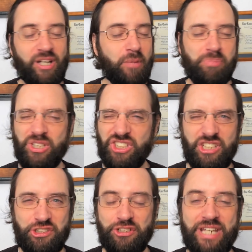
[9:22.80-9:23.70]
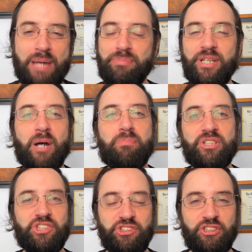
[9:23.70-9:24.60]
up-ish, it should not be
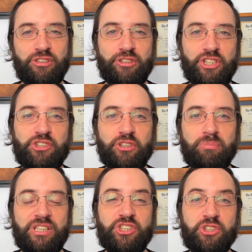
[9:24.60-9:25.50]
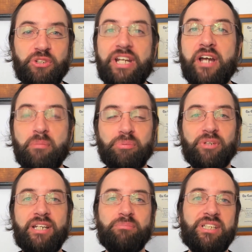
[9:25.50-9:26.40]
up-ish. It should be straight up, right?